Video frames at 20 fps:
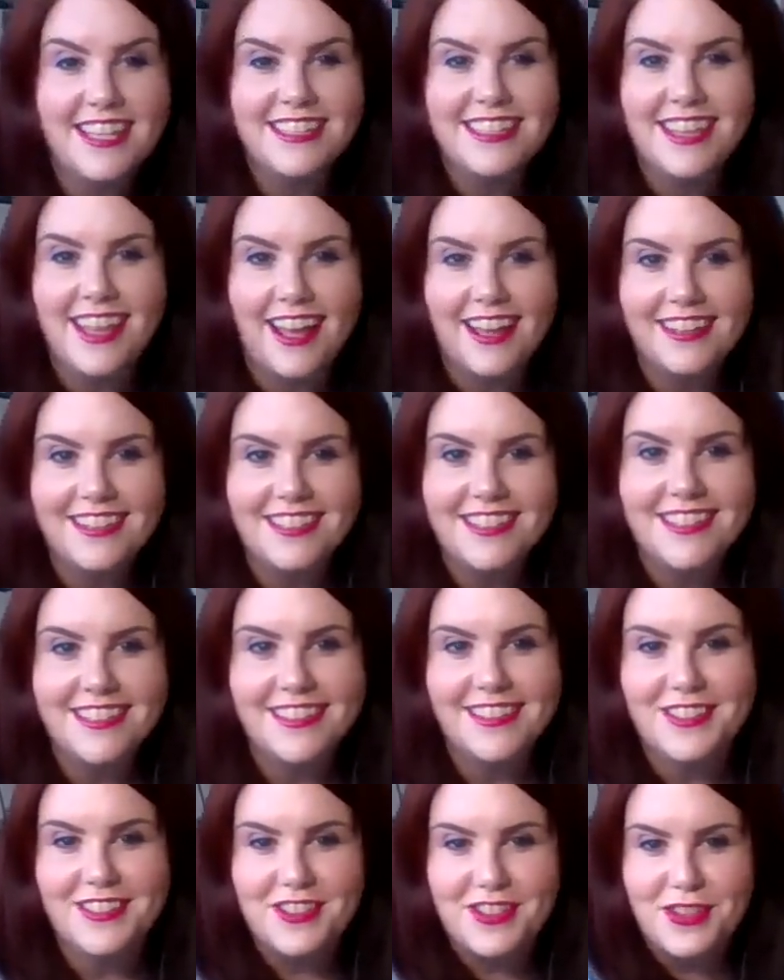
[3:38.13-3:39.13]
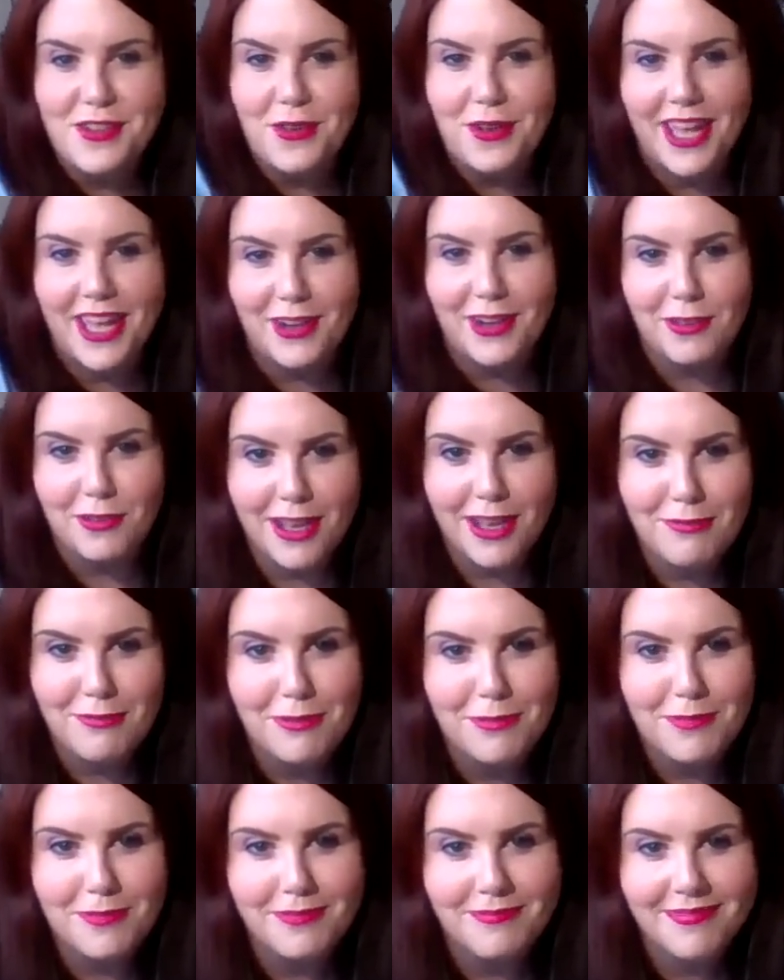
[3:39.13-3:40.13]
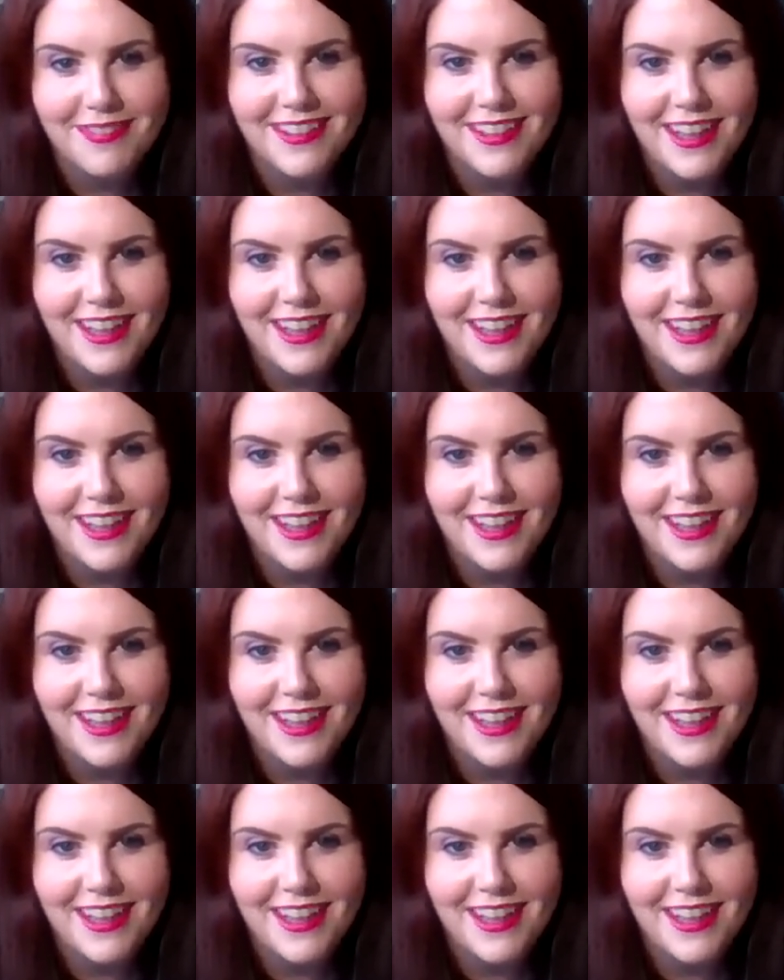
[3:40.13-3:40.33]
says that there's no getting away from,